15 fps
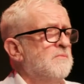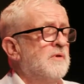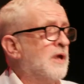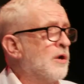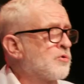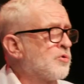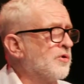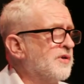
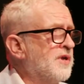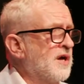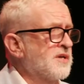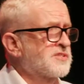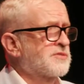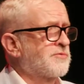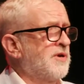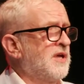local
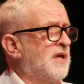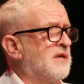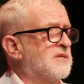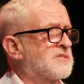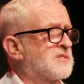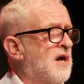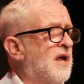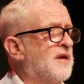nursery
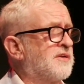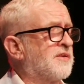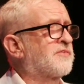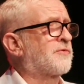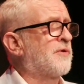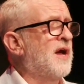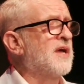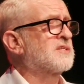is under
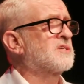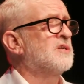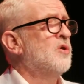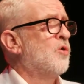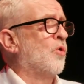threat